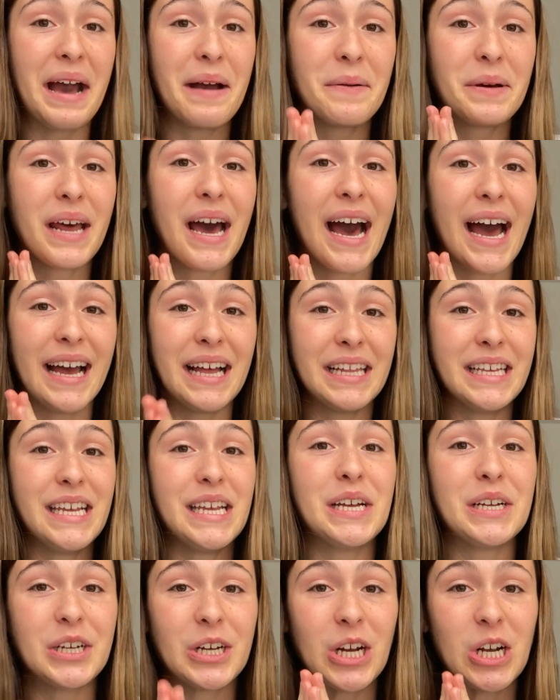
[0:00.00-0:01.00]
I would
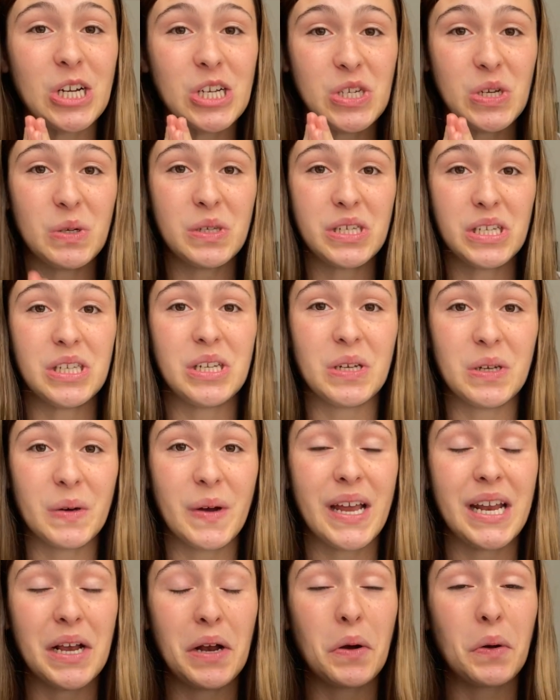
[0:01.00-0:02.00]
highly encourage you to do
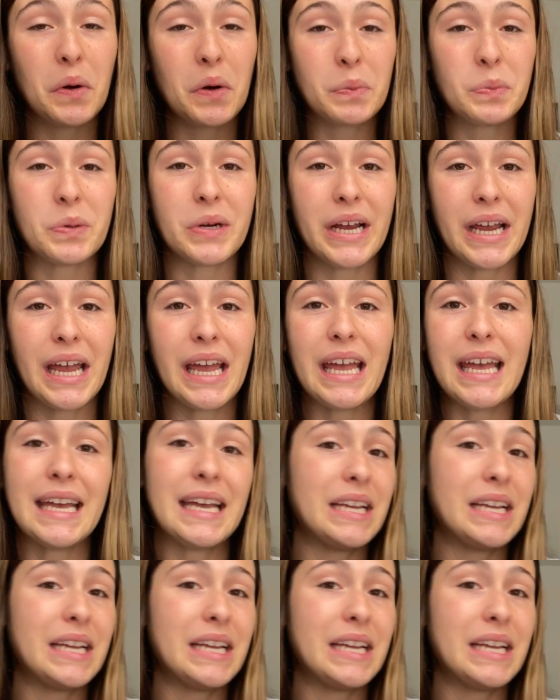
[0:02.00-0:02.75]
and incorporate